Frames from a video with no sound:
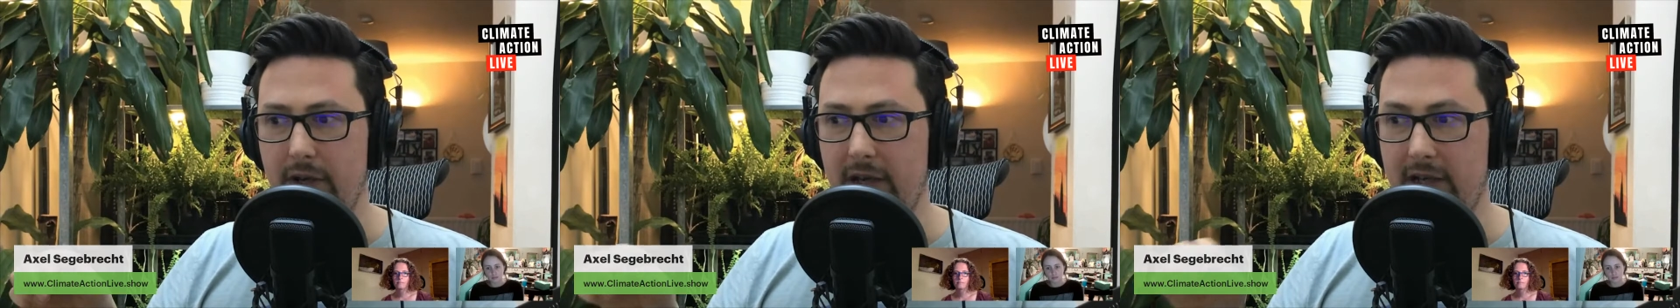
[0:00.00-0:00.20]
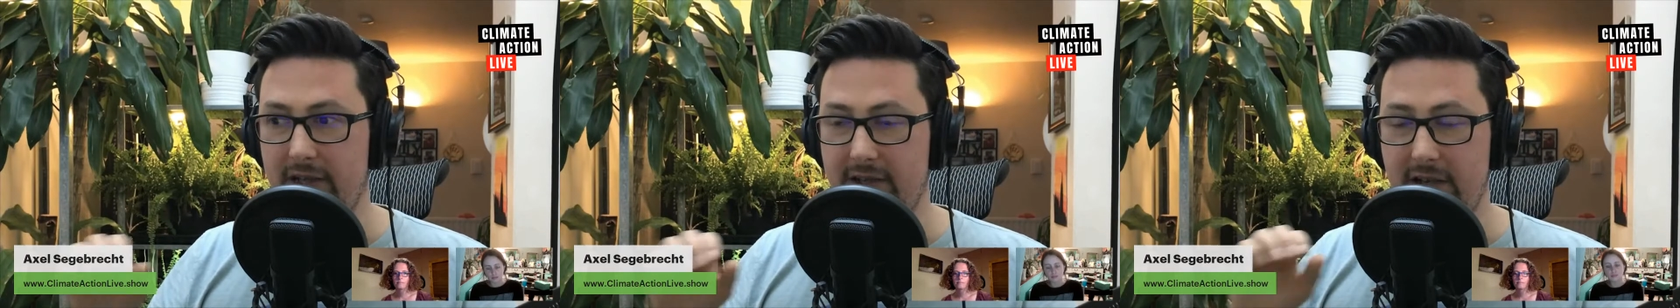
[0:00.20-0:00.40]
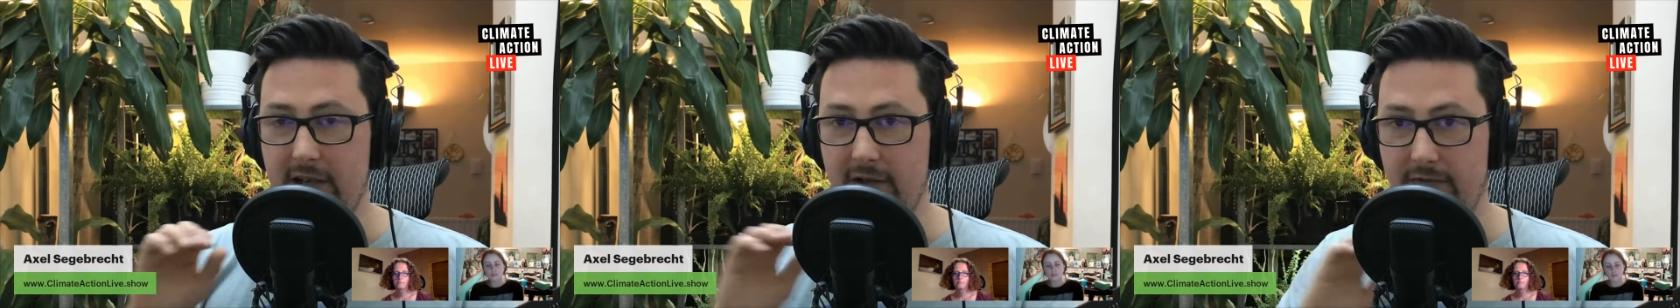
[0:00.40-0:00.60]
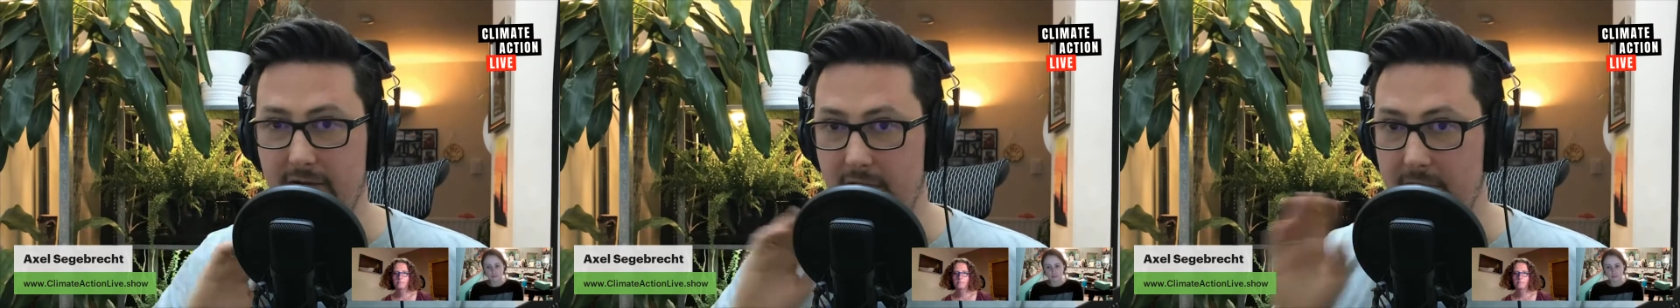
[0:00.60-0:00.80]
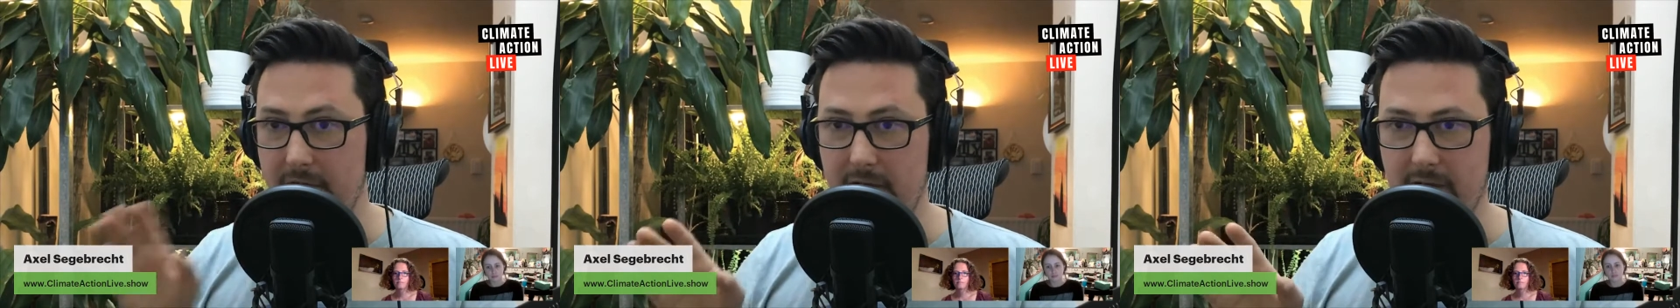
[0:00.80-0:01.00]
and it sounds
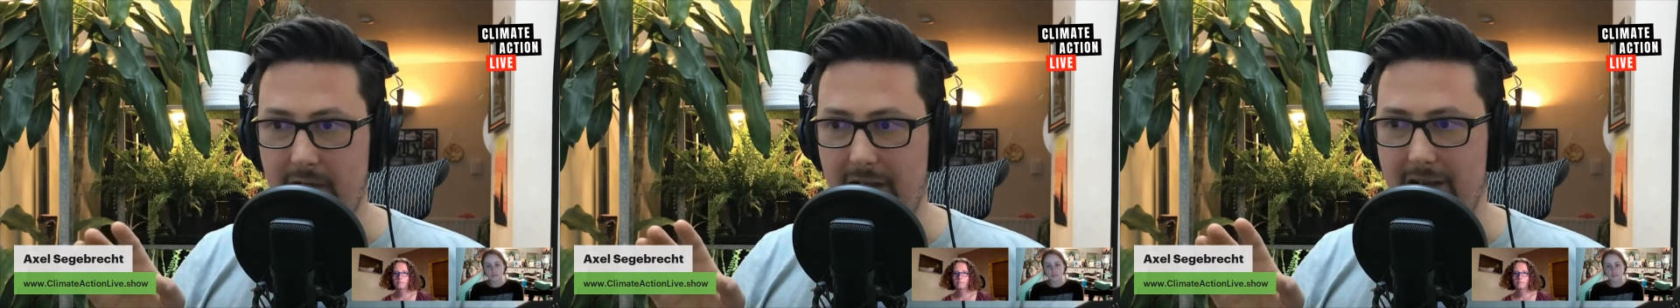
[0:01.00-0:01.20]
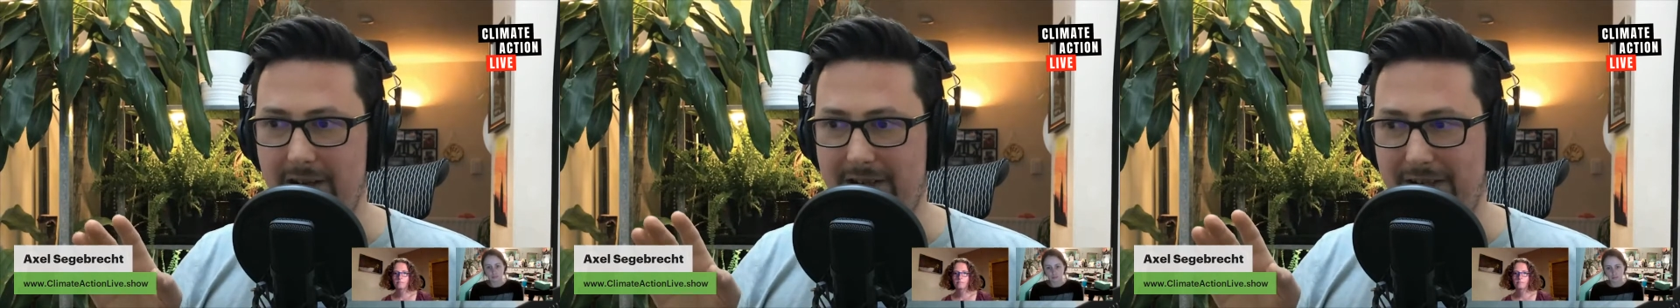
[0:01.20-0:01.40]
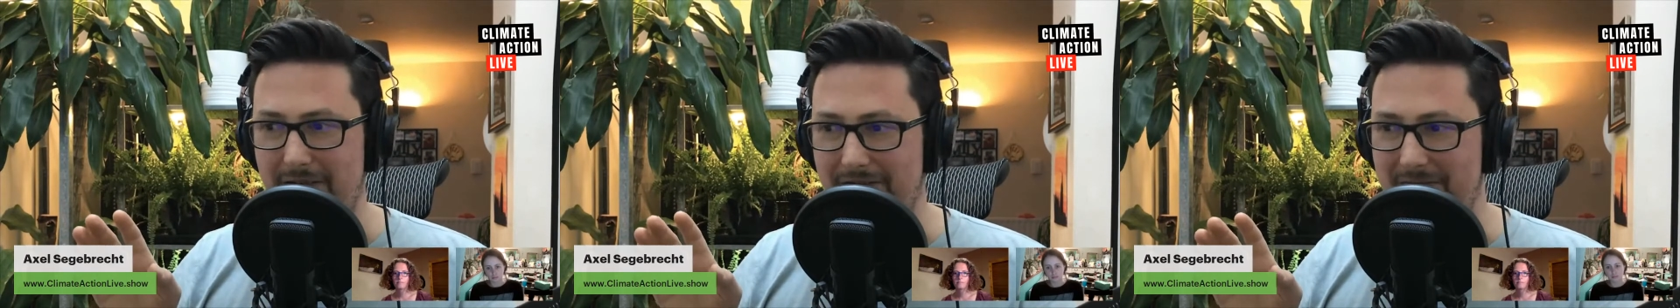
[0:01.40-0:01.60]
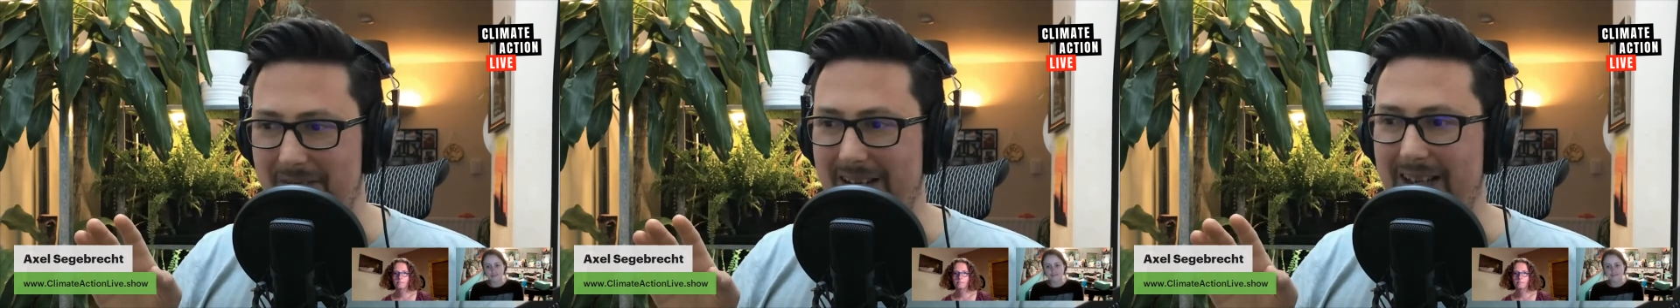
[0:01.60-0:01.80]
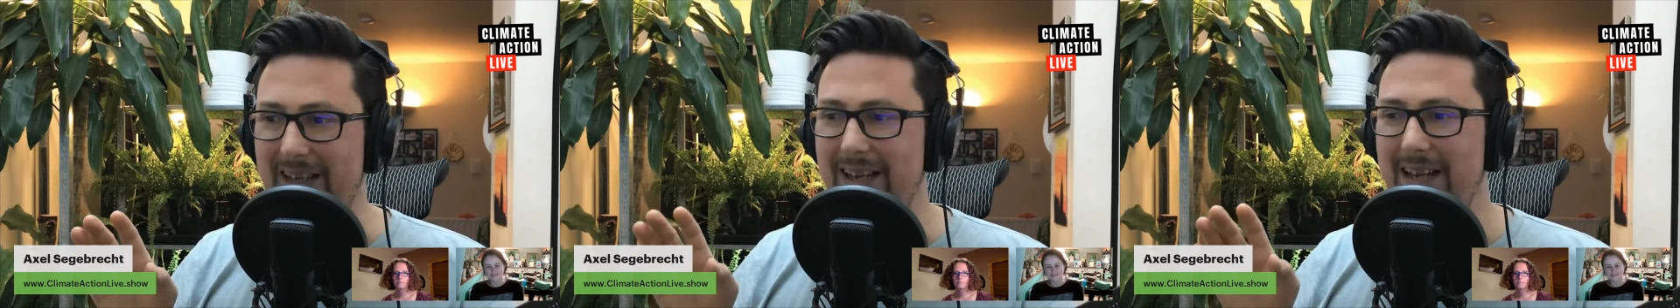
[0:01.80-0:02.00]
very middle class of
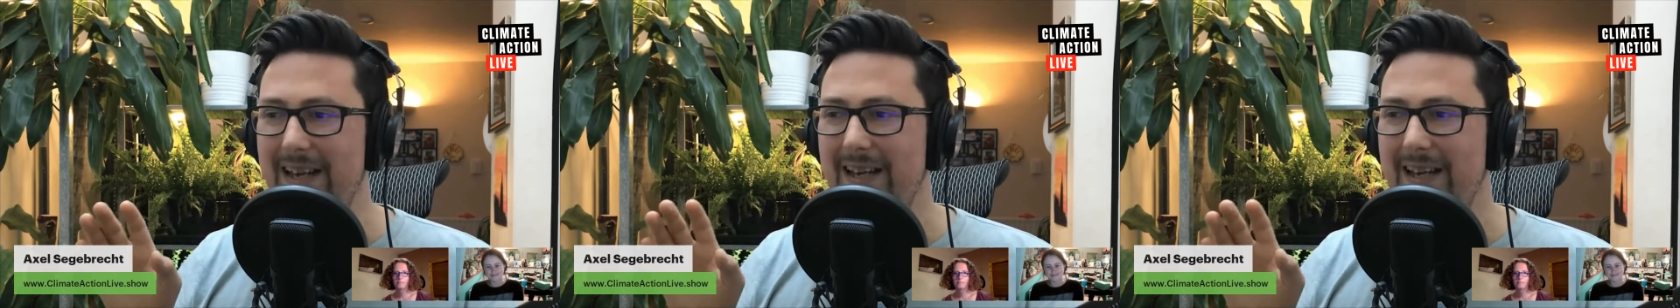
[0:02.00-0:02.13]
me,